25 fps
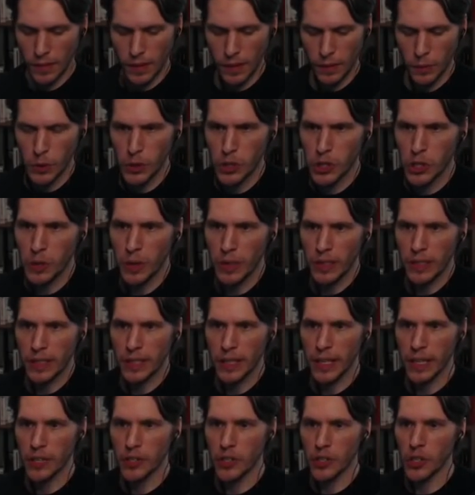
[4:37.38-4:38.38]
Weren't you a
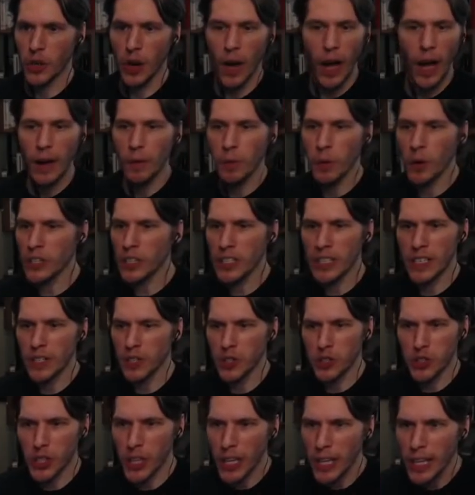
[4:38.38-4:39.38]
teacher? I wasn't
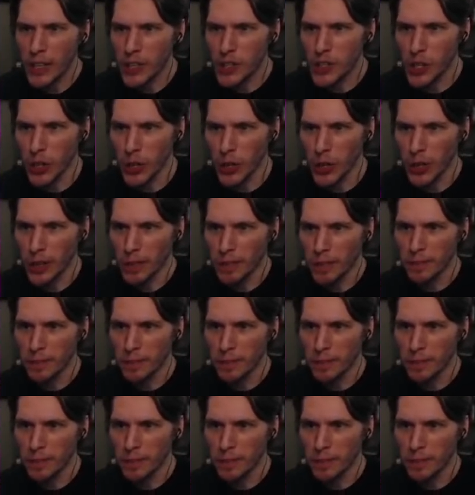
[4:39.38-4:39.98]
a teacher!